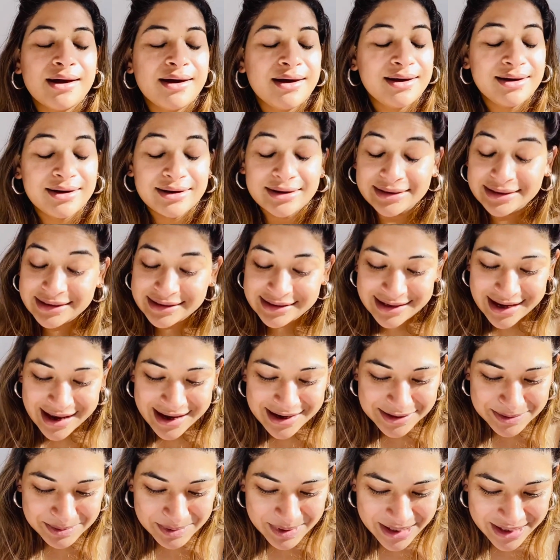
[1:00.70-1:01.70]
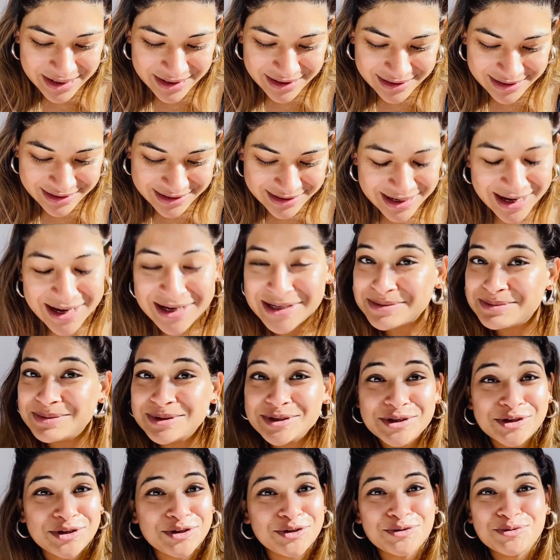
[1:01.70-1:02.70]
this has been
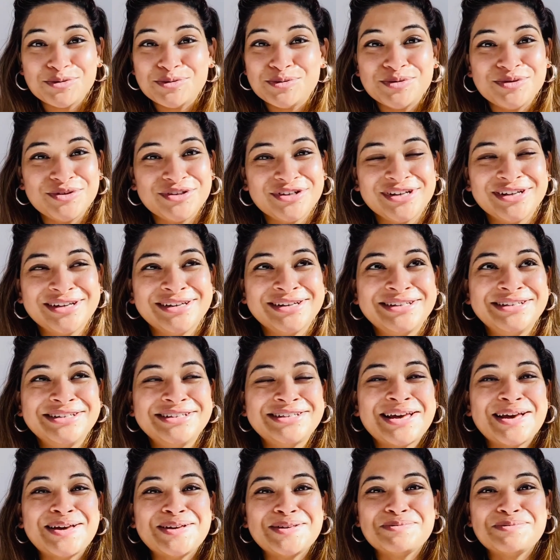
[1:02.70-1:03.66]
huge. This has been